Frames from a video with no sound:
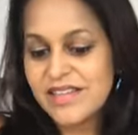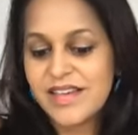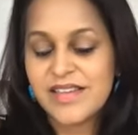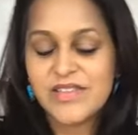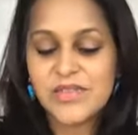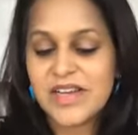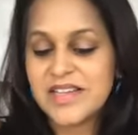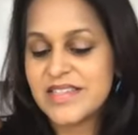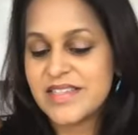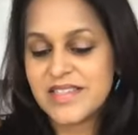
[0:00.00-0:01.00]
I don't know how to
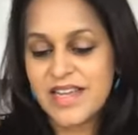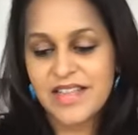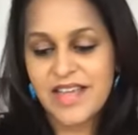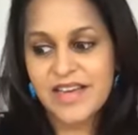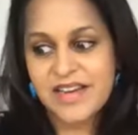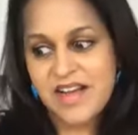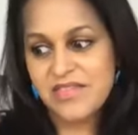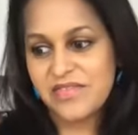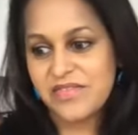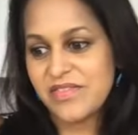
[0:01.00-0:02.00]
say that enough.
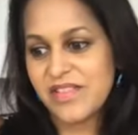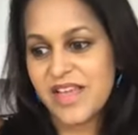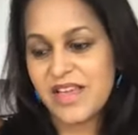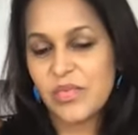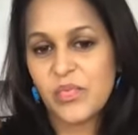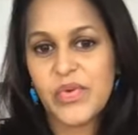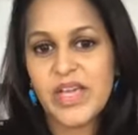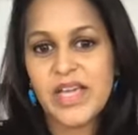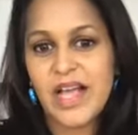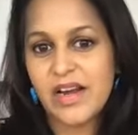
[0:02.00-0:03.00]
Like we
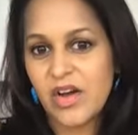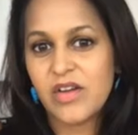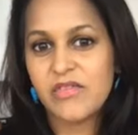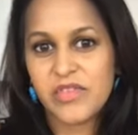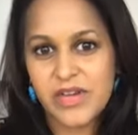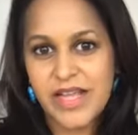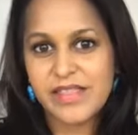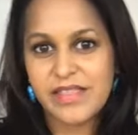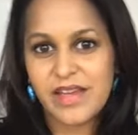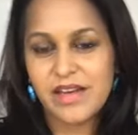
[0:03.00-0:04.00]
cannot forget
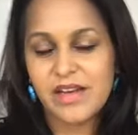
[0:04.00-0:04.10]
that.